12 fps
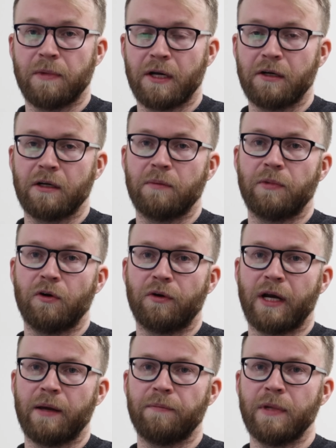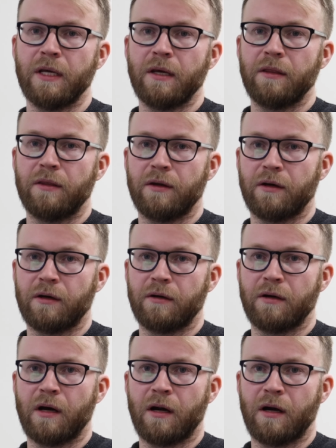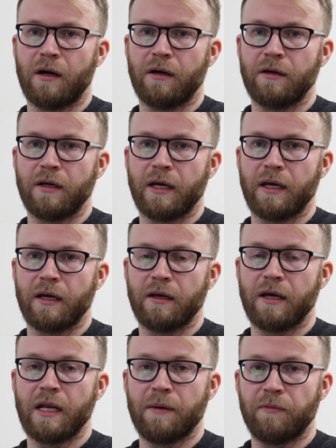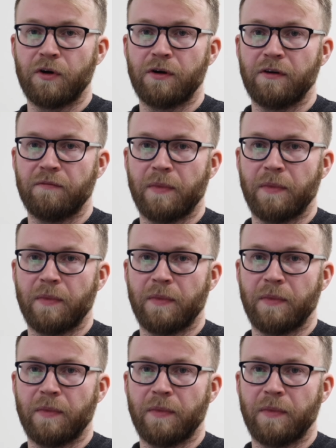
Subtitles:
monitoring program, there are a number of